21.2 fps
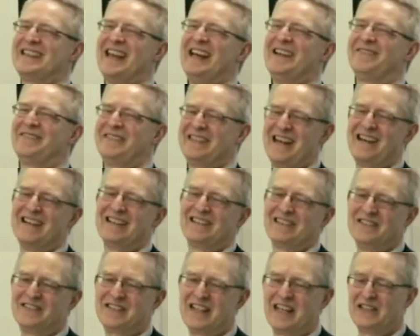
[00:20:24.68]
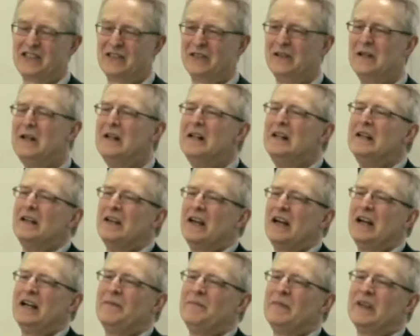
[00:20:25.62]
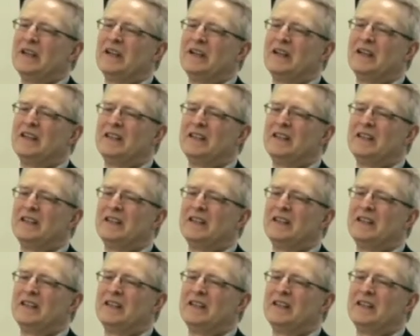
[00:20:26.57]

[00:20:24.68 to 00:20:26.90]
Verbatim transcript: safe, sane, and consensual um,